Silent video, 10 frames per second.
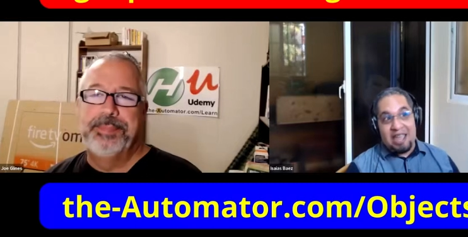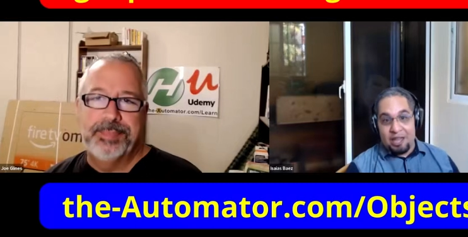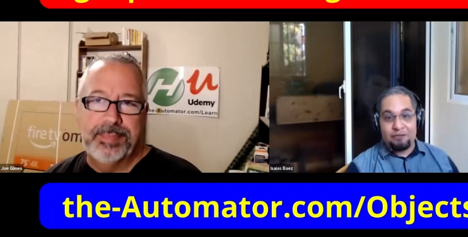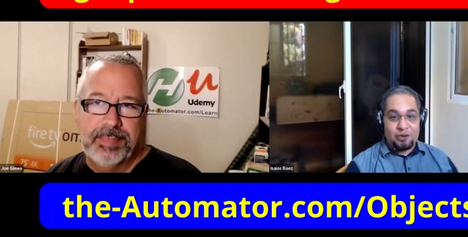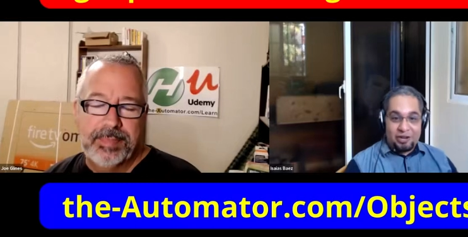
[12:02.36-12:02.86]

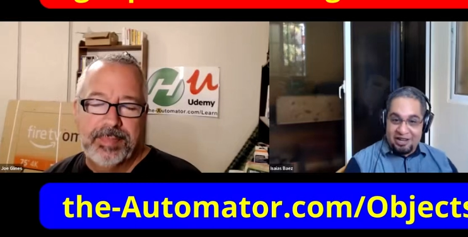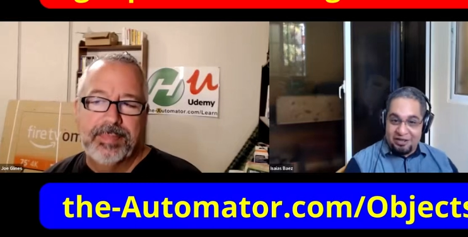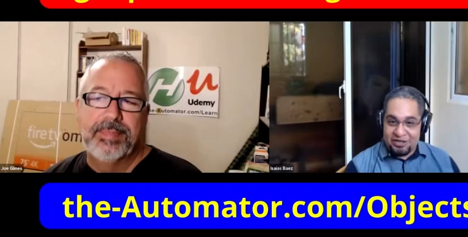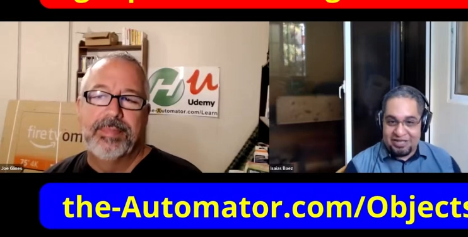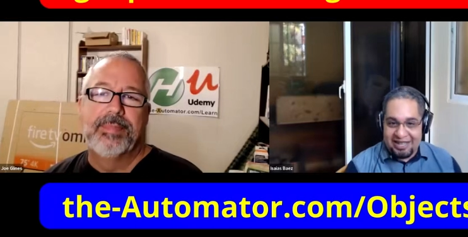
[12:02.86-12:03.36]
Speaker 1: If you're
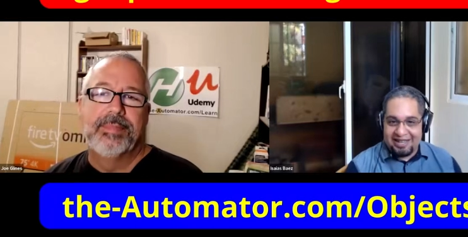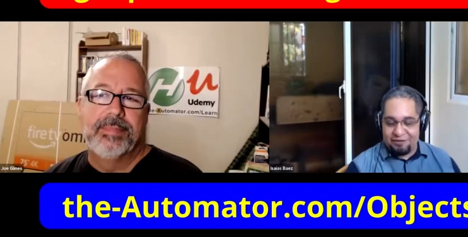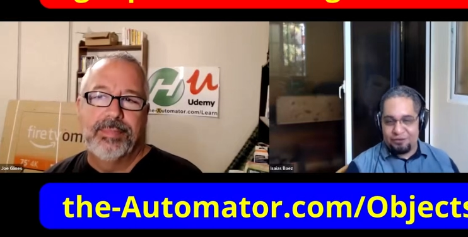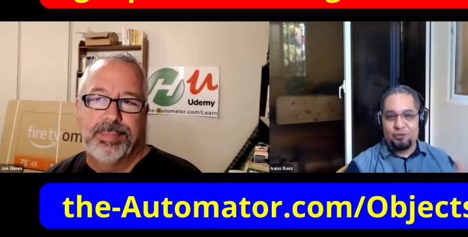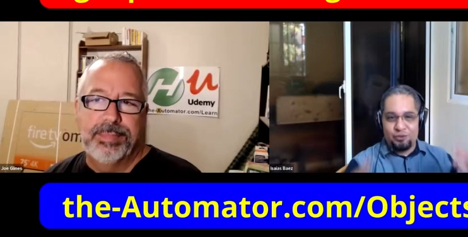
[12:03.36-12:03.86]
interested,
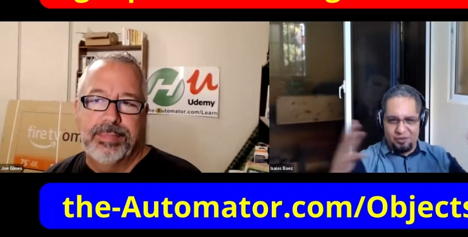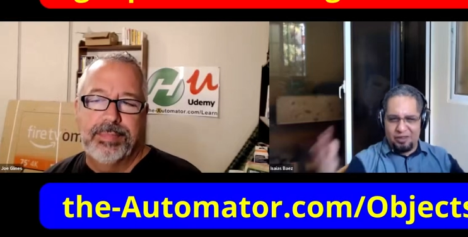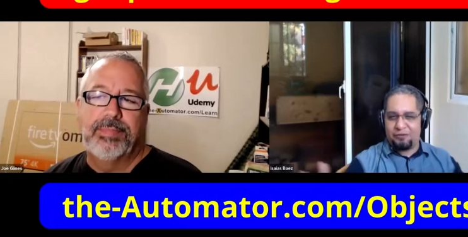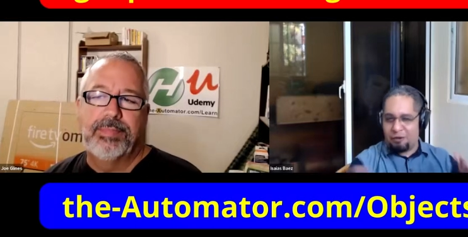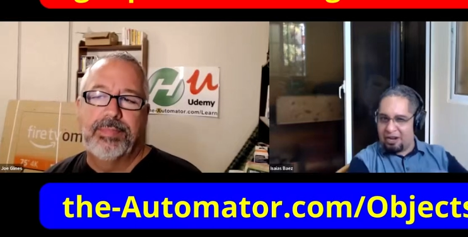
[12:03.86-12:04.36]
if you
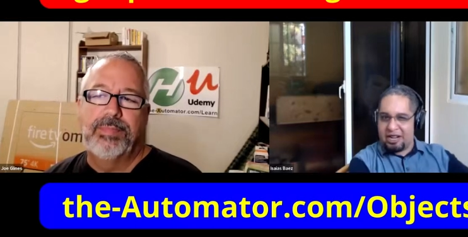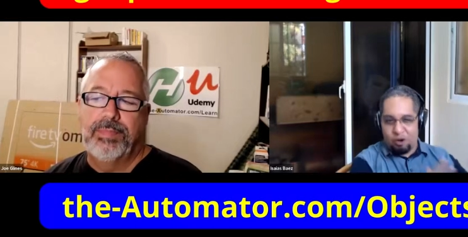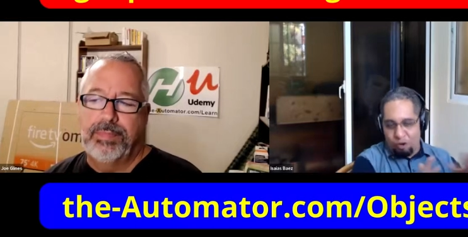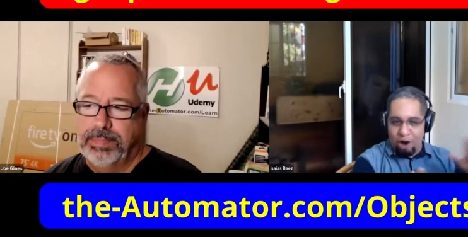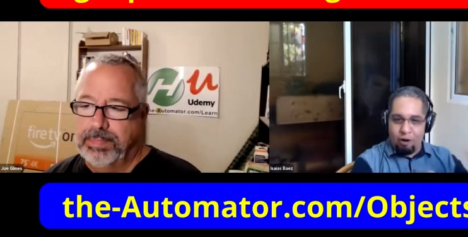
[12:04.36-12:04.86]
already
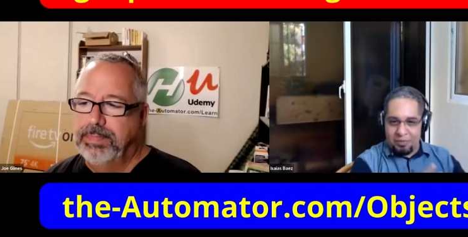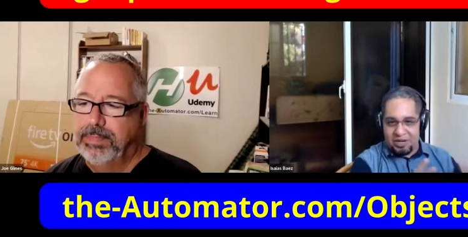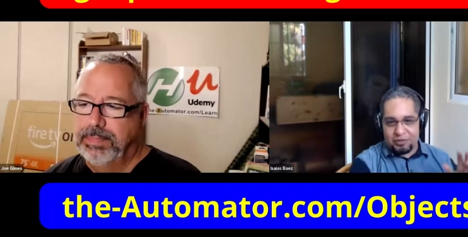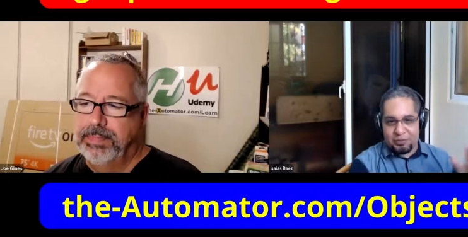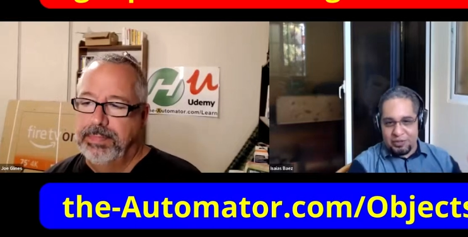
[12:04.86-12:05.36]
know how
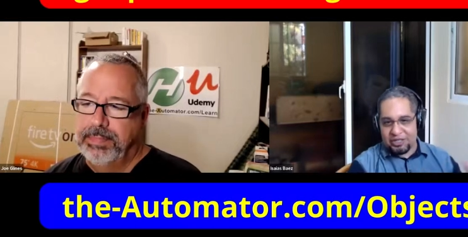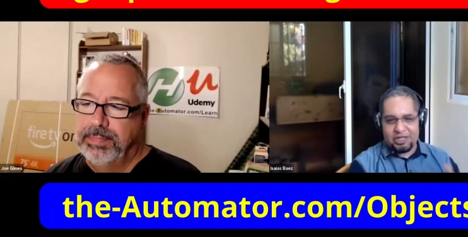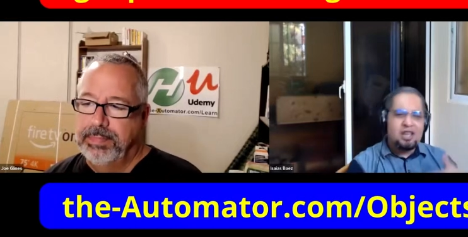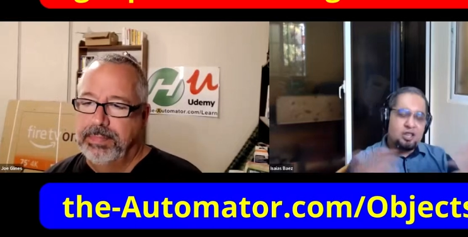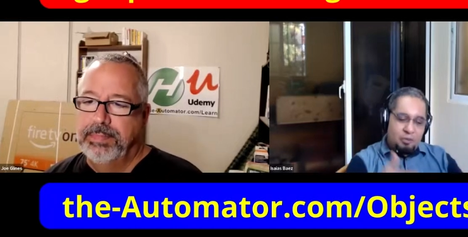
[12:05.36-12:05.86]
objects
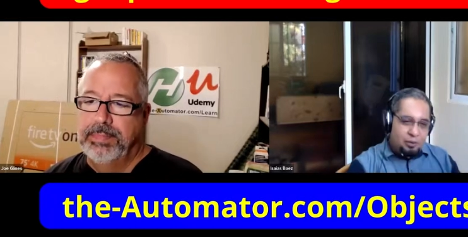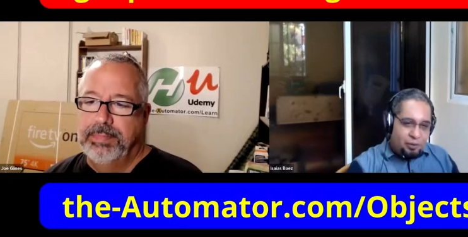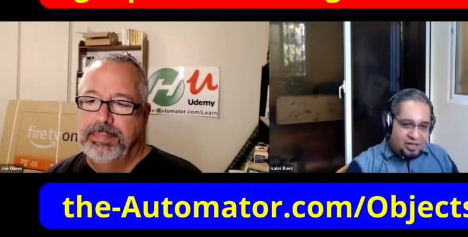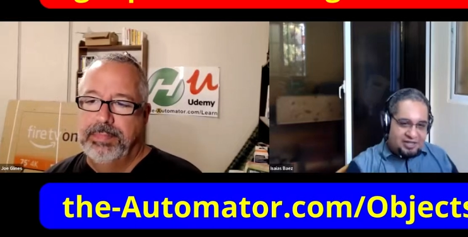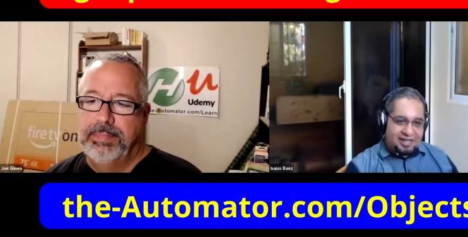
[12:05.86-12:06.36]
work, you might
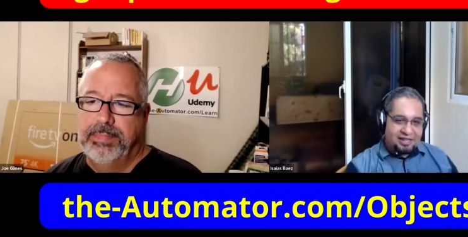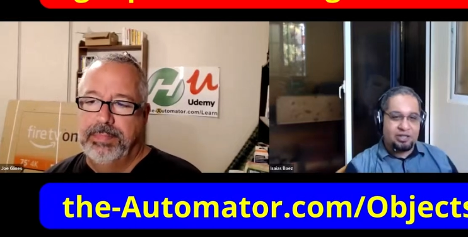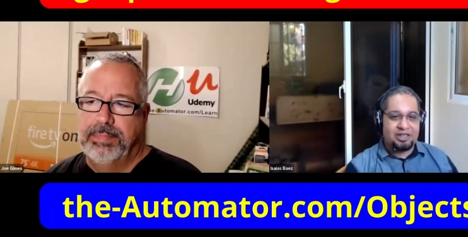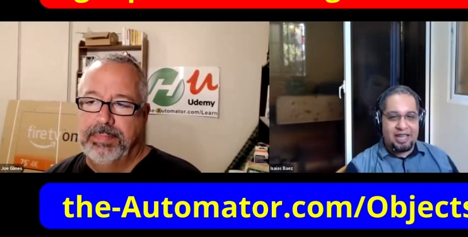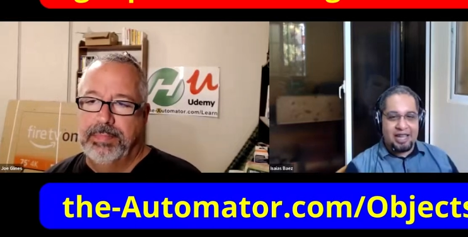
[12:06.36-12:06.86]
want to take a
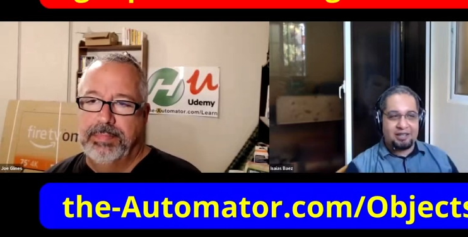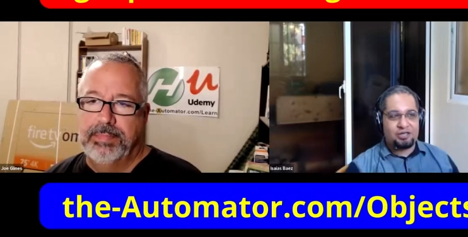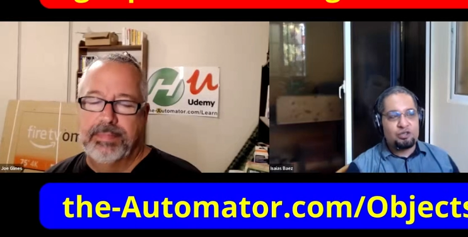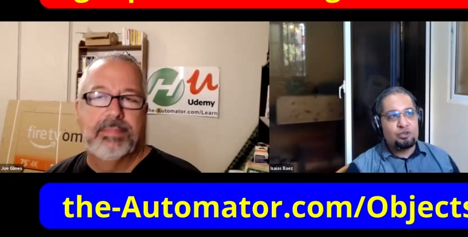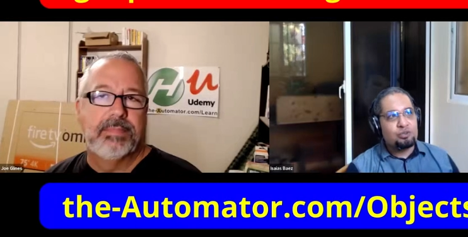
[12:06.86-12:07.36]
look at
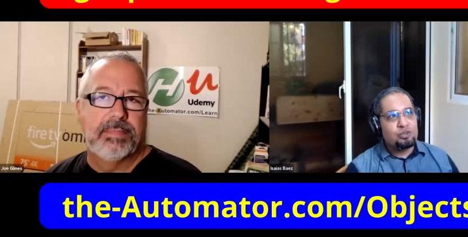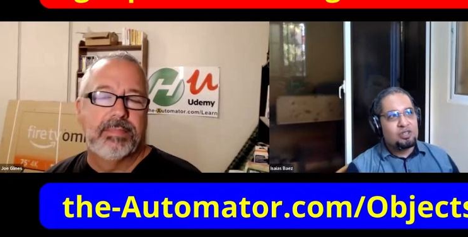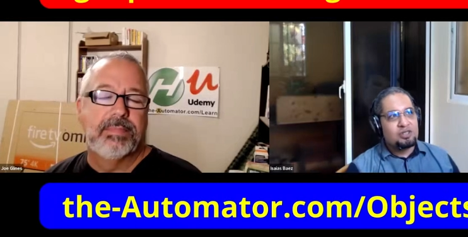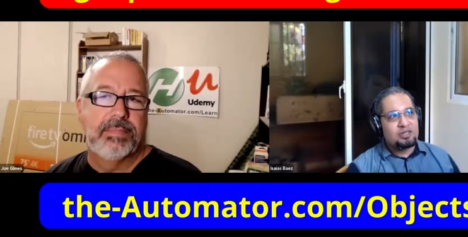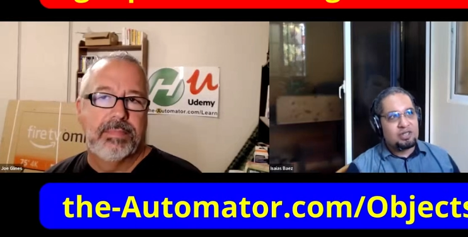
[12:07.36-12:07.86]
that
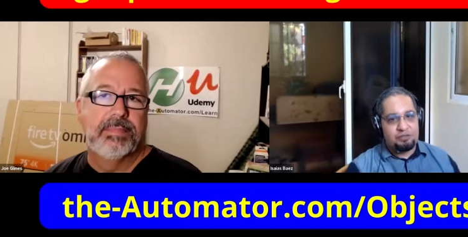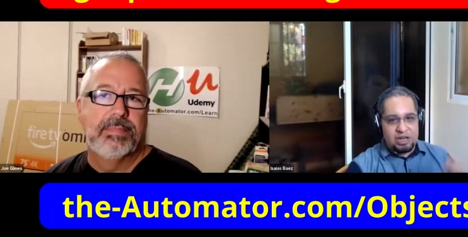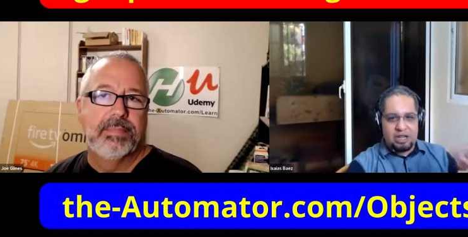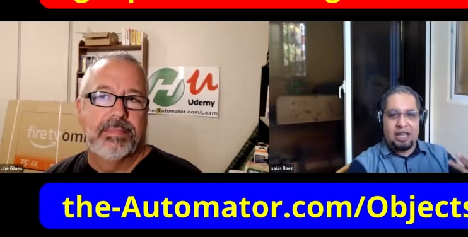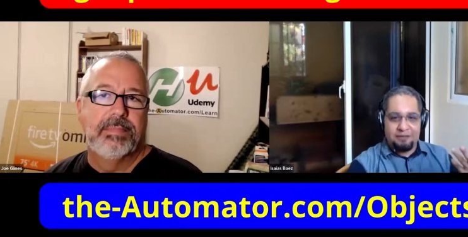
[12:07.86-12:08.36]
to see
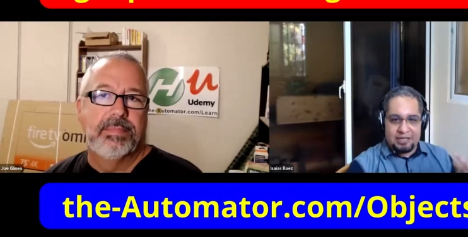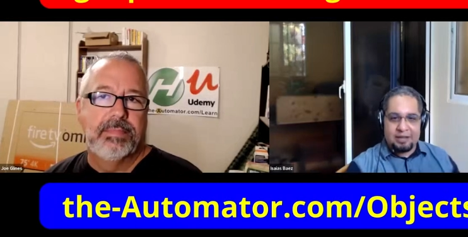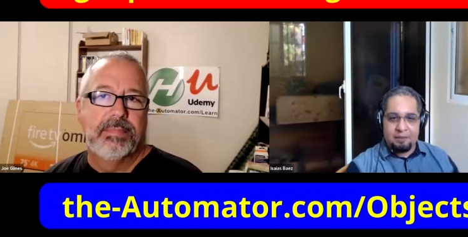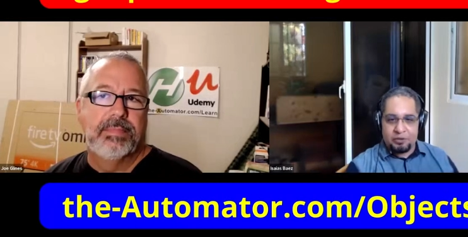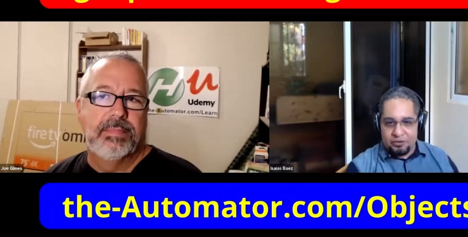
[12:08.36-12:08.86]
real life
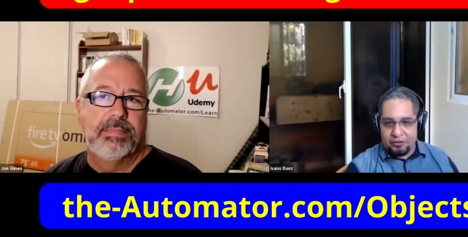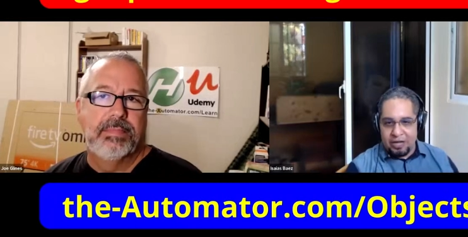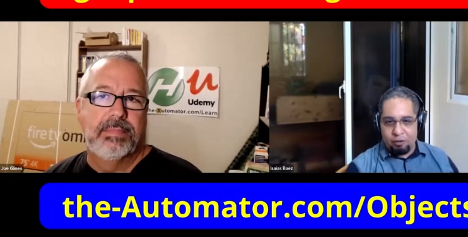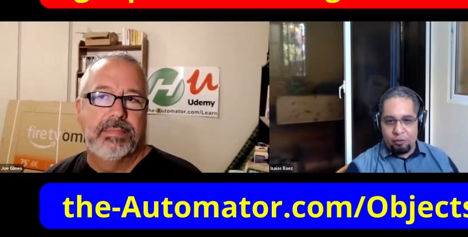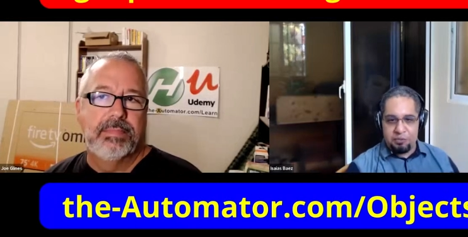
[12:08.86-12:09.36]
examples of
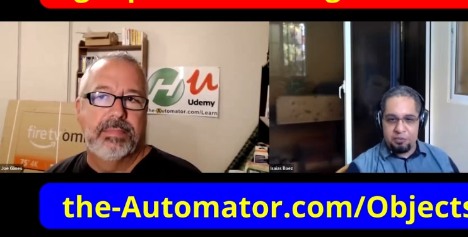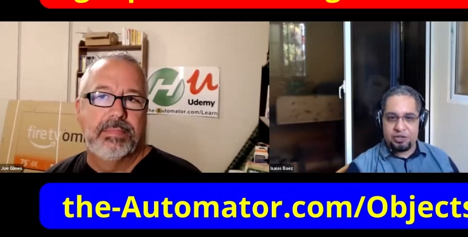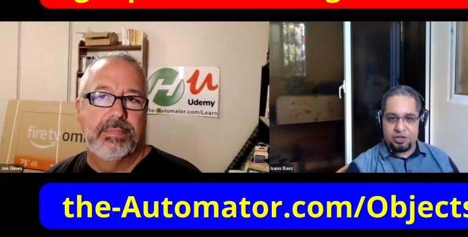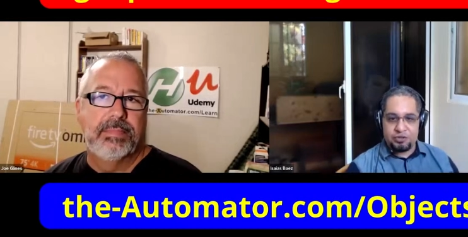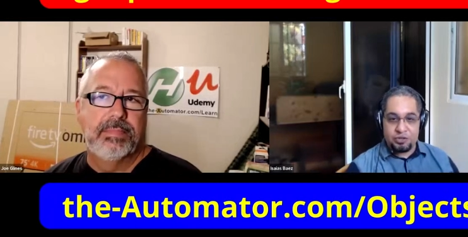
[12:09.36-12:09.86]
how we
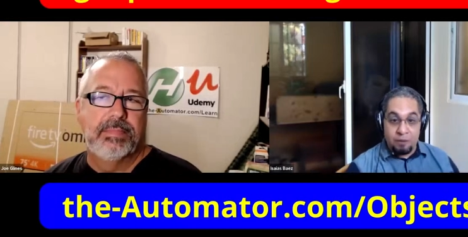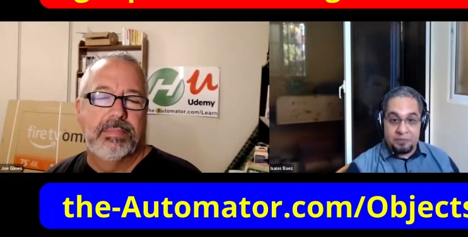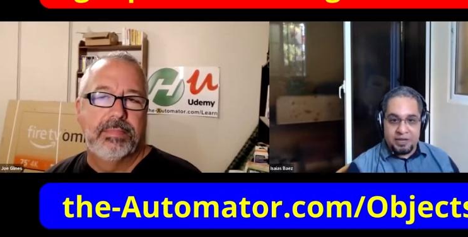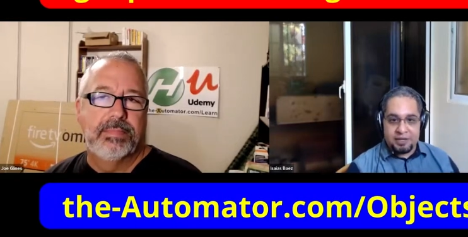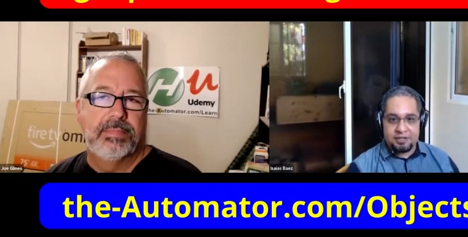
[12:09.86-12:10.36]
would use
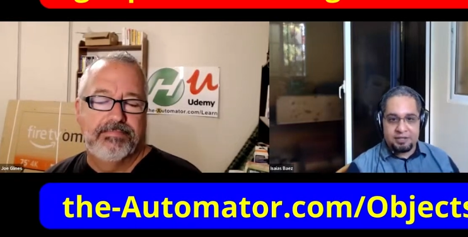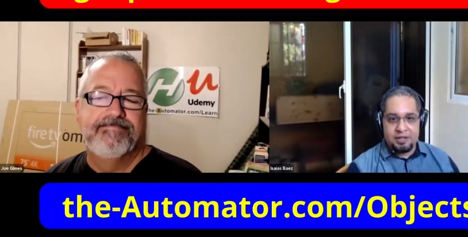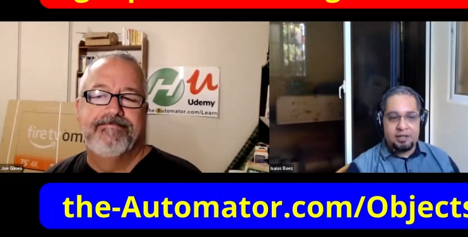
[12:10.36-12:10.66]
objects